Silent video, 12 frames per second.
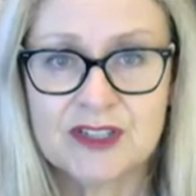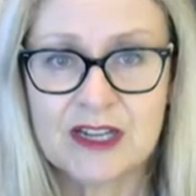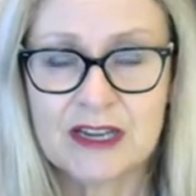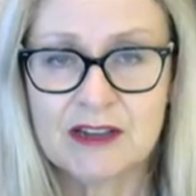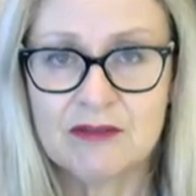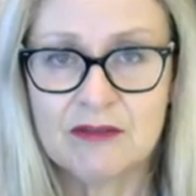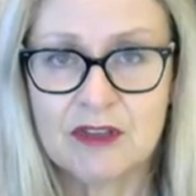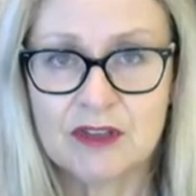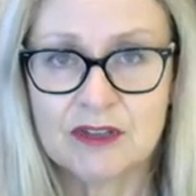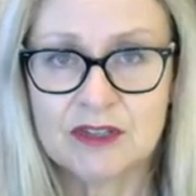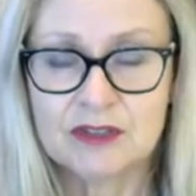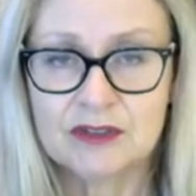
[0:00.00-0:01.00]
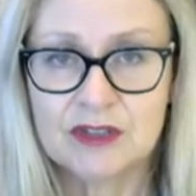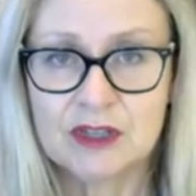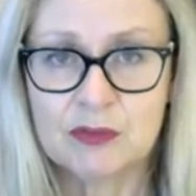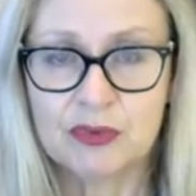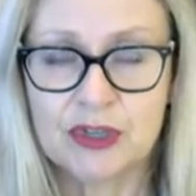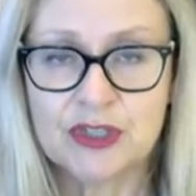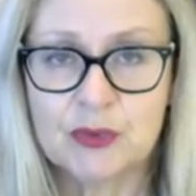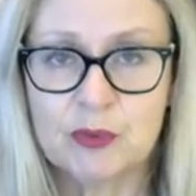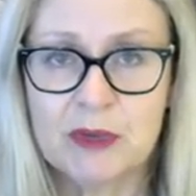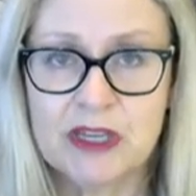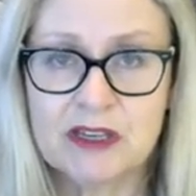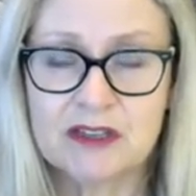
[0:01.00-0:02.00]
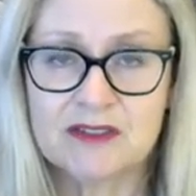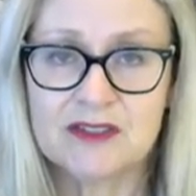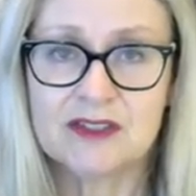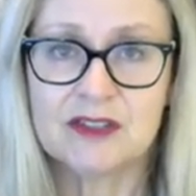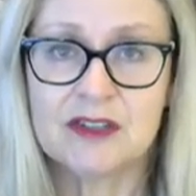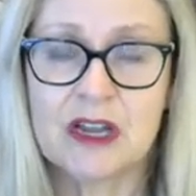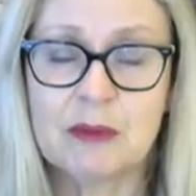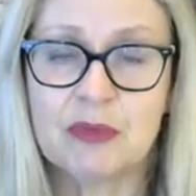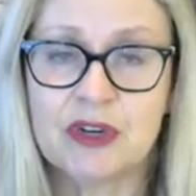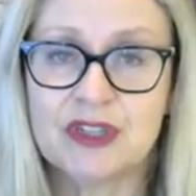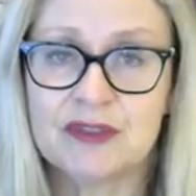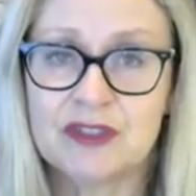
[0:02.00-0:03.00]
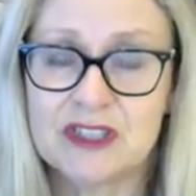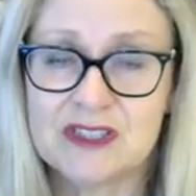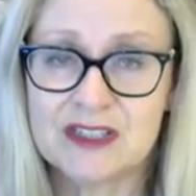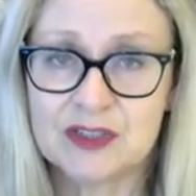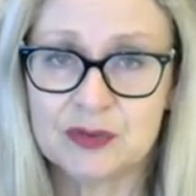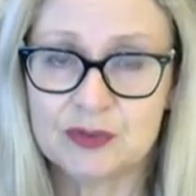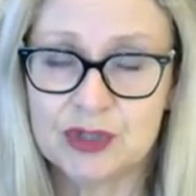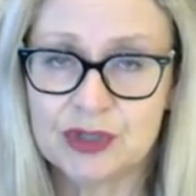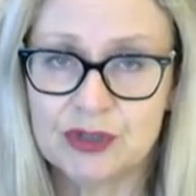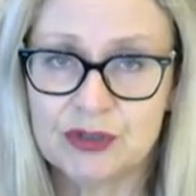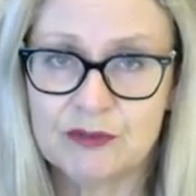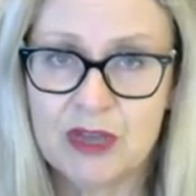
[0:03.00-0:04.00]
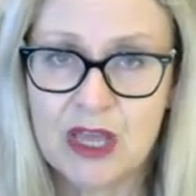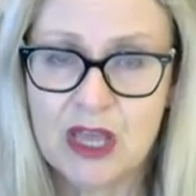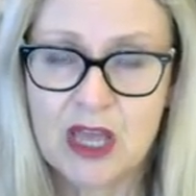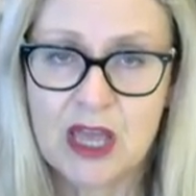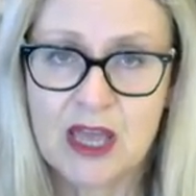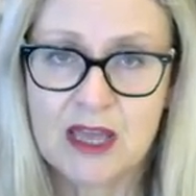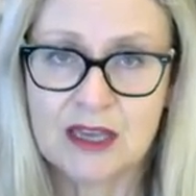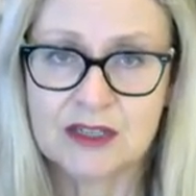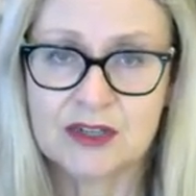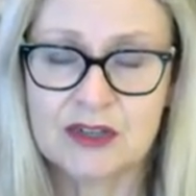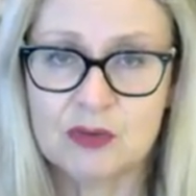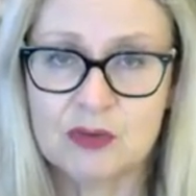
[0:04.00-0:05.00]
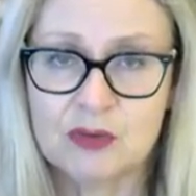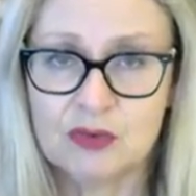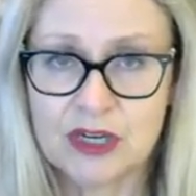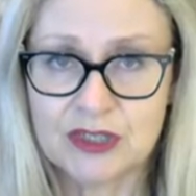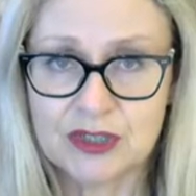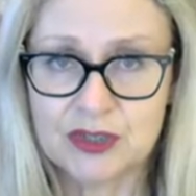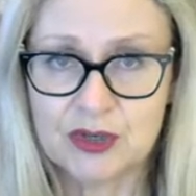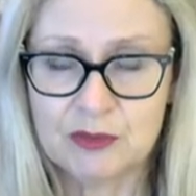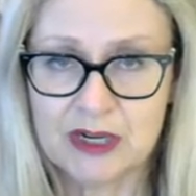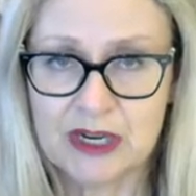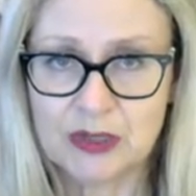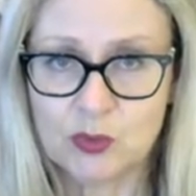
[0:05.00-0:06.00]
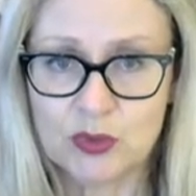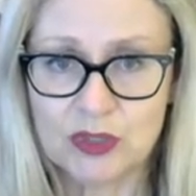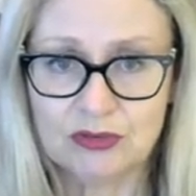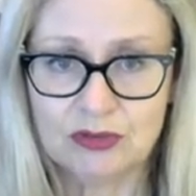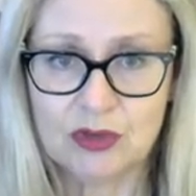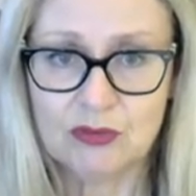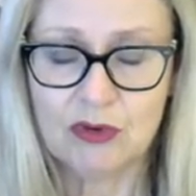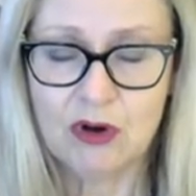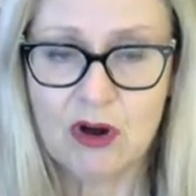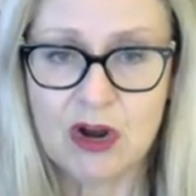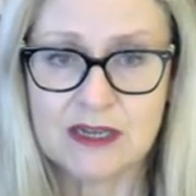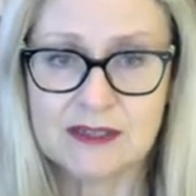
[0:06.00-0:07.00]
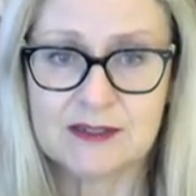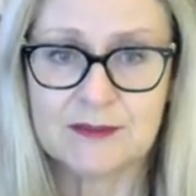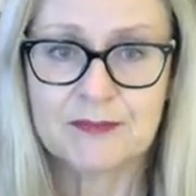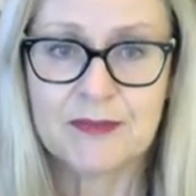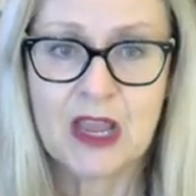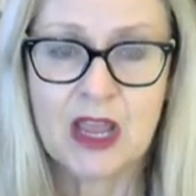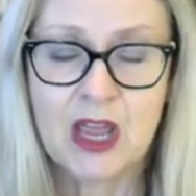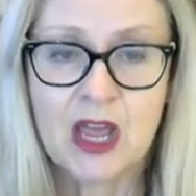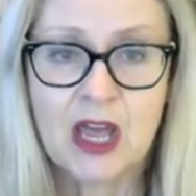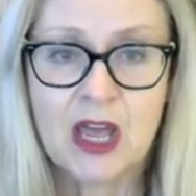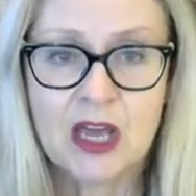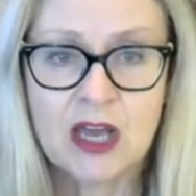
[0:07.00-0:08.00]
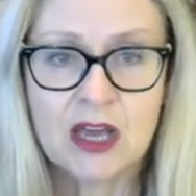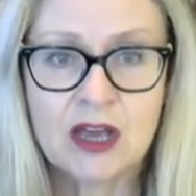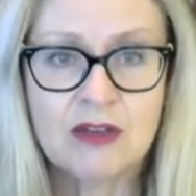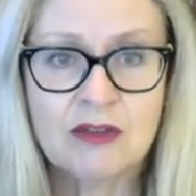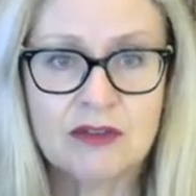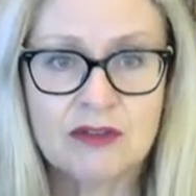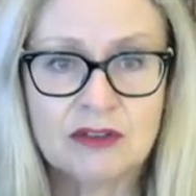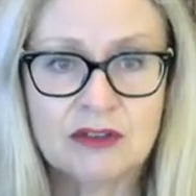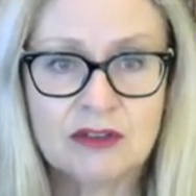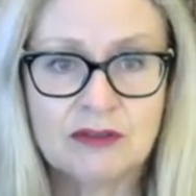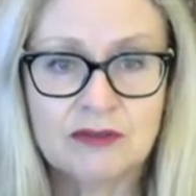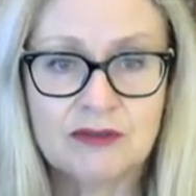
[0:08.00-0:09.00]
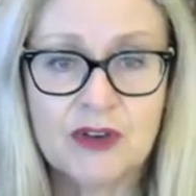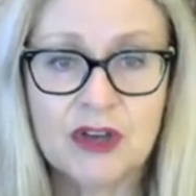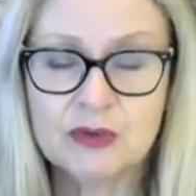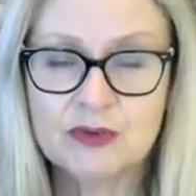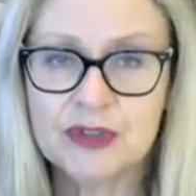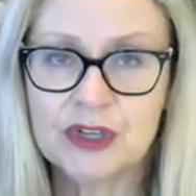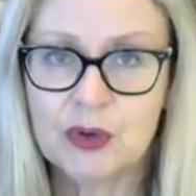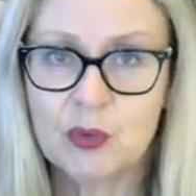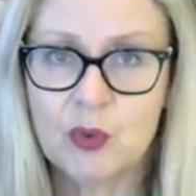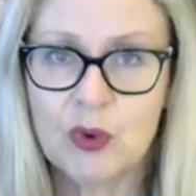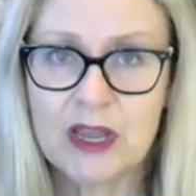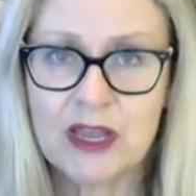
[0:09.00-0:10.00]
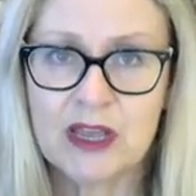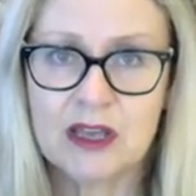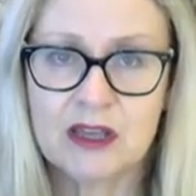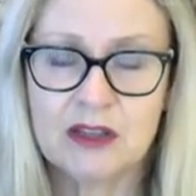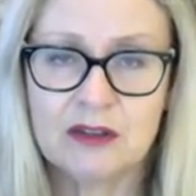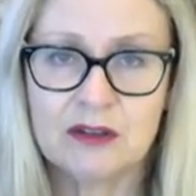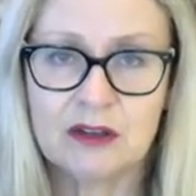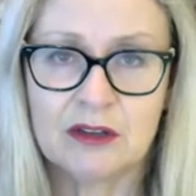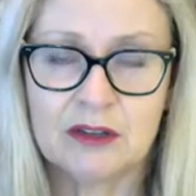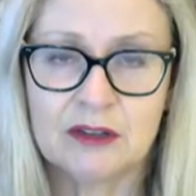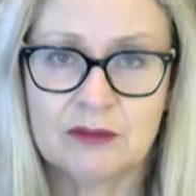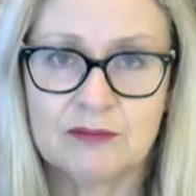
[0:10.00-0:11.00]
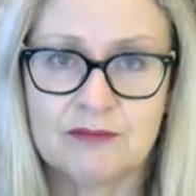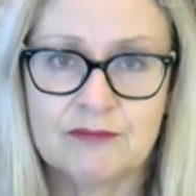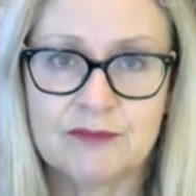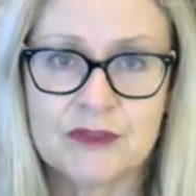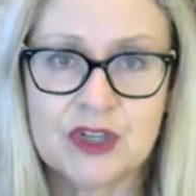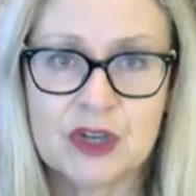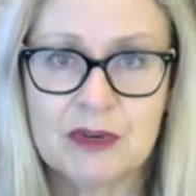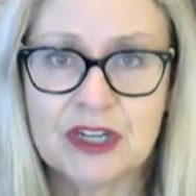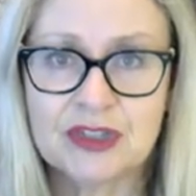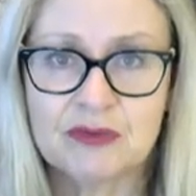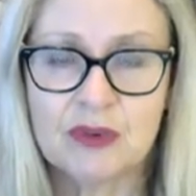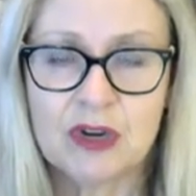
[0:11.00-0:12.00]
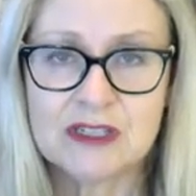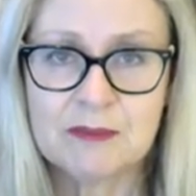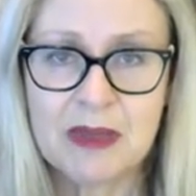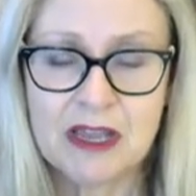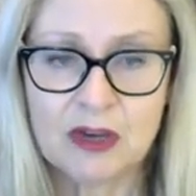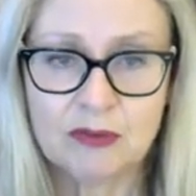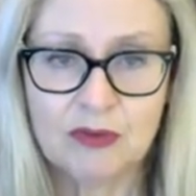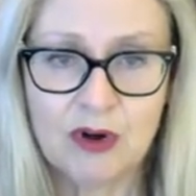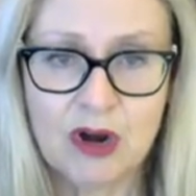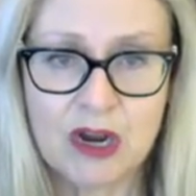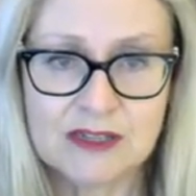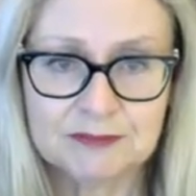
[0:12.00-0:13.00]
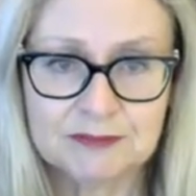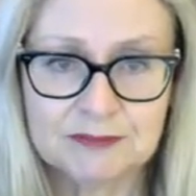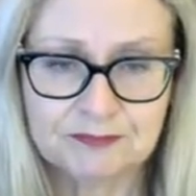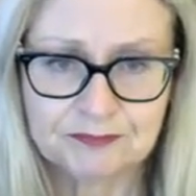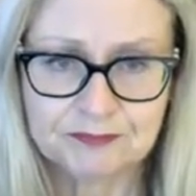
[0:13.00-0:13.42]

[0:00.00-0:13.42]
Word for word: to say that the breach will be considered a breach of an essential term and the right to terminate will arise. Uh, the final trigger where um, termination rights may arise